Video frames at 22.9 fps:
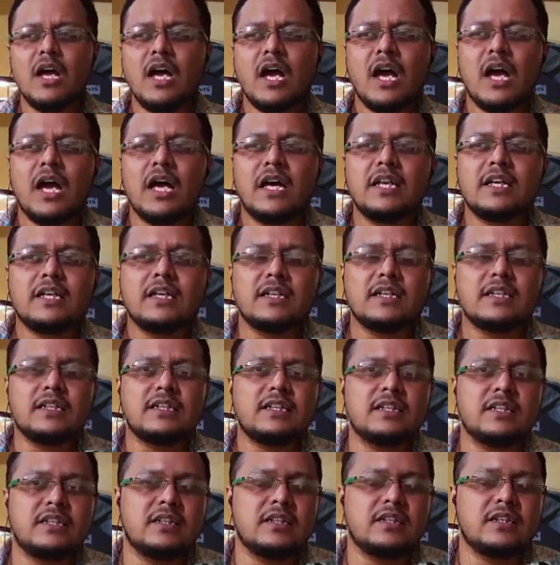And
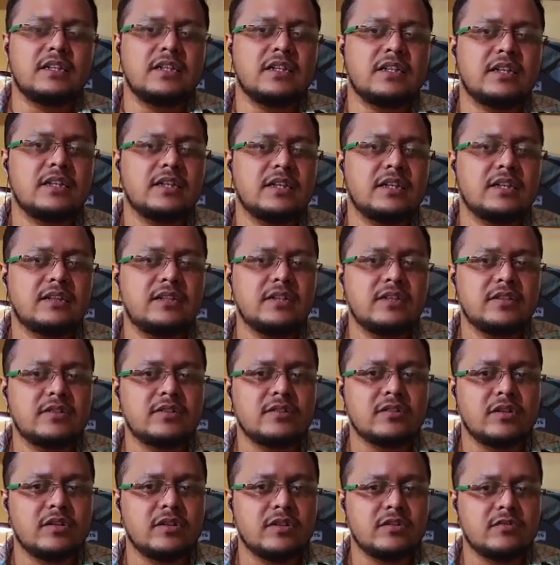this
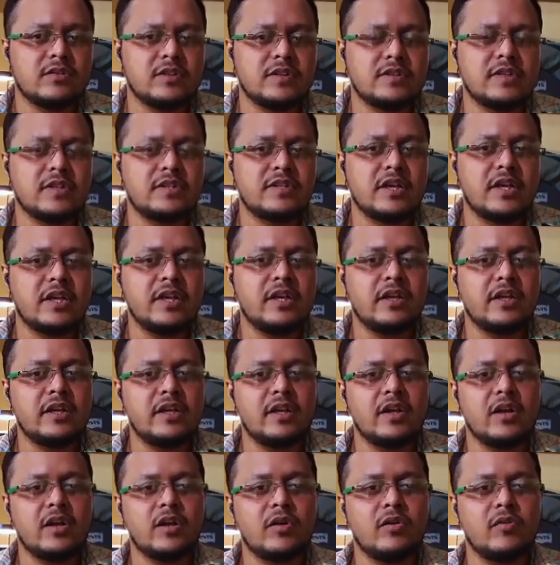was the journey
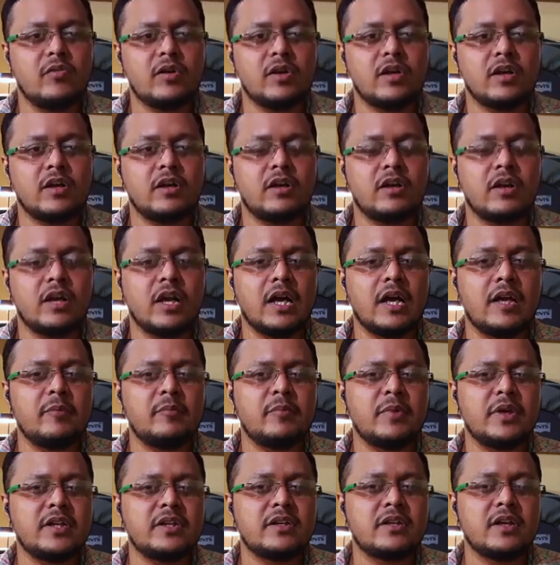where I
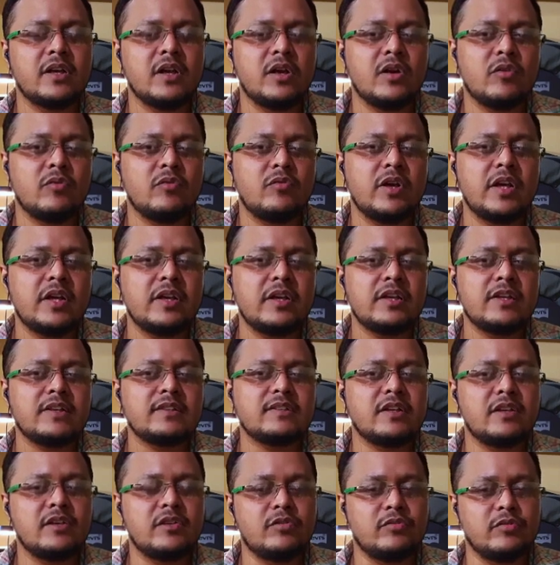met various
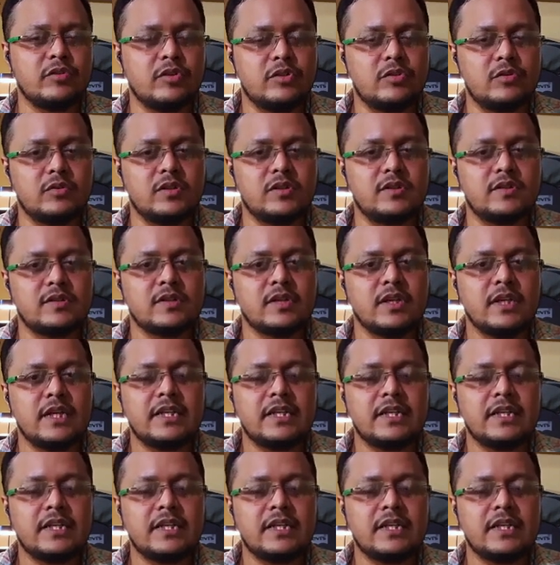individuals.